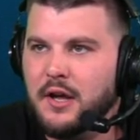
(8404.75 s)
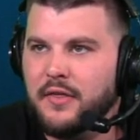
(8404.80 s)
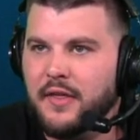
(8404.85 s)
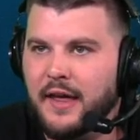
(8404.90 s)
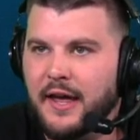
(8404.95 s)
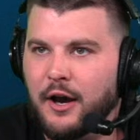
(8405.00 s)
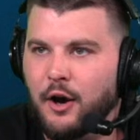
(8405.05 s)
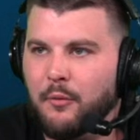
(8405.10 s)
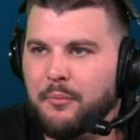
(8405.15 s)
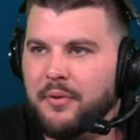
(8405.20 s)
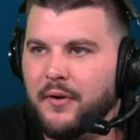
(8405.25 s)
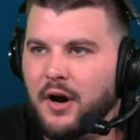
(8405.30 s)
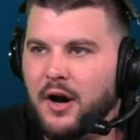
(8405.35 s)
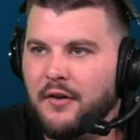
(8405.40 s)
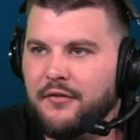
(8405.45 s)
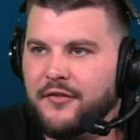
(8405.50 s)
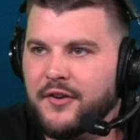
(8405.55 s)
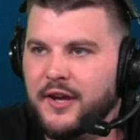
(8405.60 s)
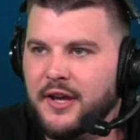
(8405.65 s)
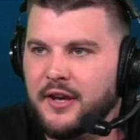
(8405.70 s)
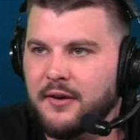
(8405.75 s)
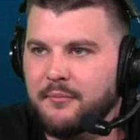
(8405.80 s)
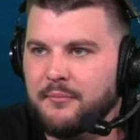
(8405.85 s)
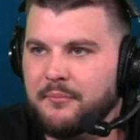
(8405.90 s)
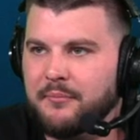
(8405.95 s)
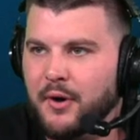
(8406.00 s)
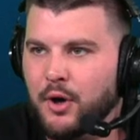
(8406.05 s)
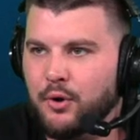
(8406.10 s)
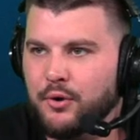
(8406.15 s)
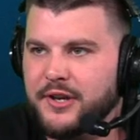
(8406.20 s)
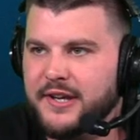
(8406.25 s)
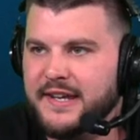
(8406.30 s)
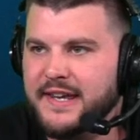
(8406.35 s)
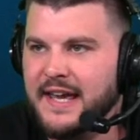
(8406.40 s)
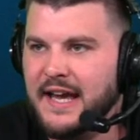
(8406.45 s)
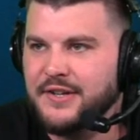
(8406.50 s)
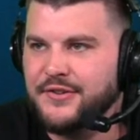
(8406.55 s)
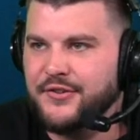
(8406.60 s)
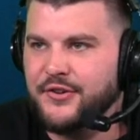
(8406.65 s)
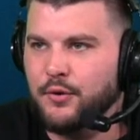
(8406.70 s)
The help off him. Bogey
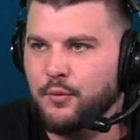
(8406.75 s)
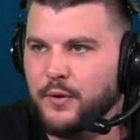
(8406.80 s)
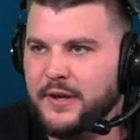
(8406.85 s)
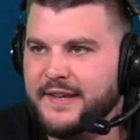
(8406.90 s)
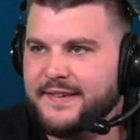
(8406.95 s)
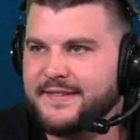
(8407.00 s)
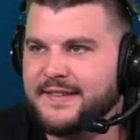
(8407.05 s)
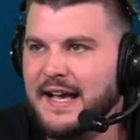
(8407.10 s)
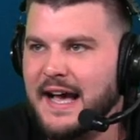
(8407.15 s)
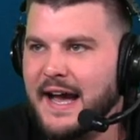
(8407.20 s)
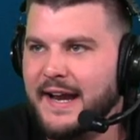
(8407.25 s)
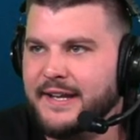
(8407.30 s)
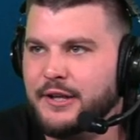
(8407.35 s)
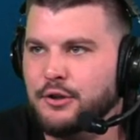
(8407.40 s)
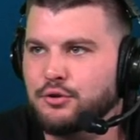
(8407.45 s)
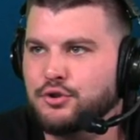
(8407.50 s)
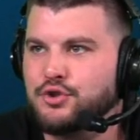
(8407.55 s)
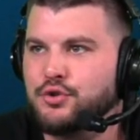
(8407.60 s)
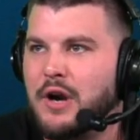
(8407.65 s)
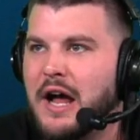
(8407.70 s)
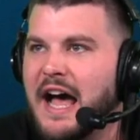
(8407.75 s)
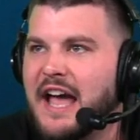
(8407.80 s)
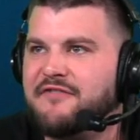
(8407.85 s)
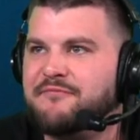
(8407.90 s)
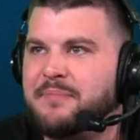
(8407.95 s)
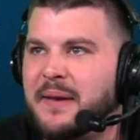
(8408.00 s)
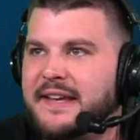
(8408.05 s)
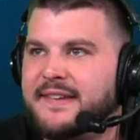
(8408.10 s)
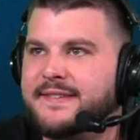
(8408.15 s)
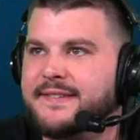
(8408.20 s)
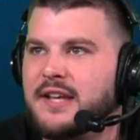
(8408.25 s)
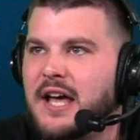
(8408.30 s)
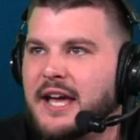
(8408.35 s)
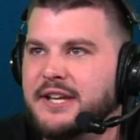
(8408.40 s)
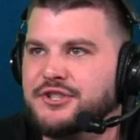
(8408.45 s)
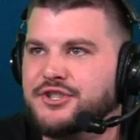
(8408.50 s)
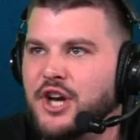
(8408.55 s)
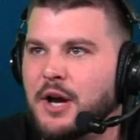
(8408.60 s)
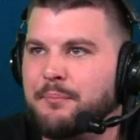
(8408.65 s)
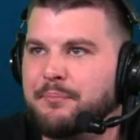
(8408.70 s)
catches it weak side. He'll drive.
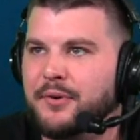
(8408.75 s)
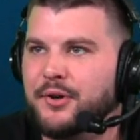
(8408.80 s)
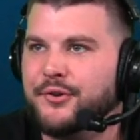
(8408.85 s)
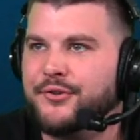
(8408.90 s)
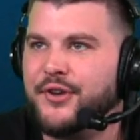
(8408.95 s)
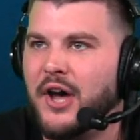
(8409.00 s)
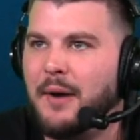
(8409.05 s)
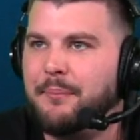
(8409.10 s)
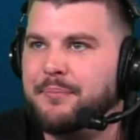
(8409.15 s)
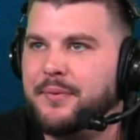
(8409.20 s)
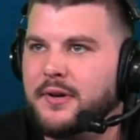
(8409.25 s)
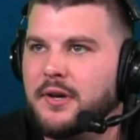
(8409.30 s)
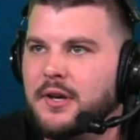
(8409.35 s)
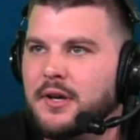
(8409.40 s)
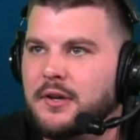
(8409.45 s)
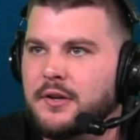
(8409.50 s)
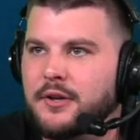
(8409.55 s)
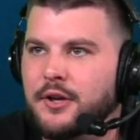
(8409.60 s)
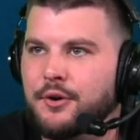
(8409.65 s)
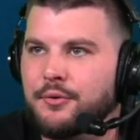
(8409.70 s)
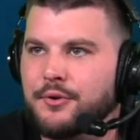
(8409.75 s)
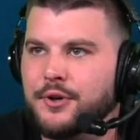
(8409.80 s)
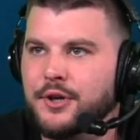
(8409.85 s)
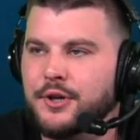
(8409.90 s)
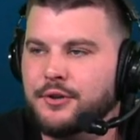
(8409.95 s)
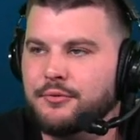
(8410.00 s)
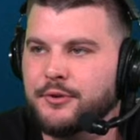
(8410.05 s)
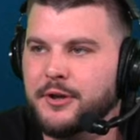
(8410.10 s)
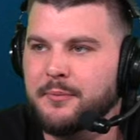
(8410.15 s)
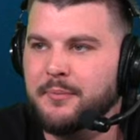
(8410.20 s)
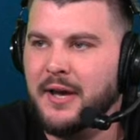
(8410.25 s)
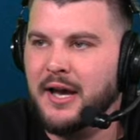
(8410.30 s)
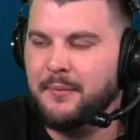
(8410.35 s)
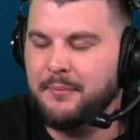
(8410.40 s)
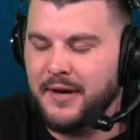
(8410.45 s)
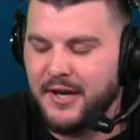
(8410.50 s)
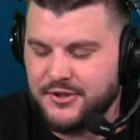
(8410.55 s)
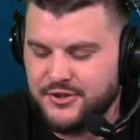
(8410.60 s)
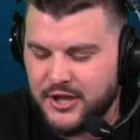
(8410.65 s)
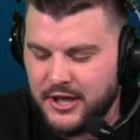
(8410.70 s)
Baseline jumpers up. No good. Rebound
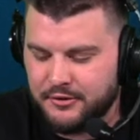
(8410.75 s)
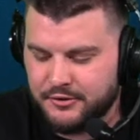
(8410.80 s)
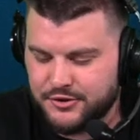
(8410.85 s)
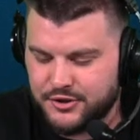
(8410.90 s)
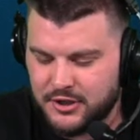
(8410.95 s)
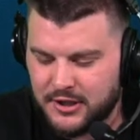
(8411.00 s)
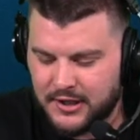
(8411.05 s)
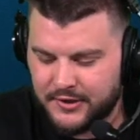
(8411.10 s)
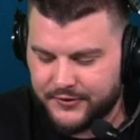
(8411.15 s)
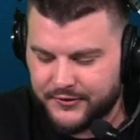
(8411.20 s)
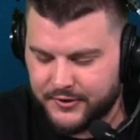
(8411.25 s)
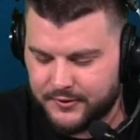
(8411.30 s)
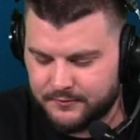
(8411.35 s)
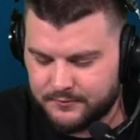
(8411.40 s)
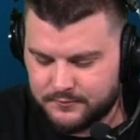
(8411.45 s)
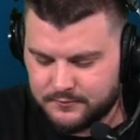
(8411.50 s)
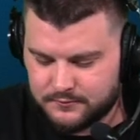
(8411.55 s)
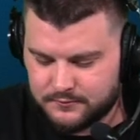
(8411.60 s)
by Jalen Johnson.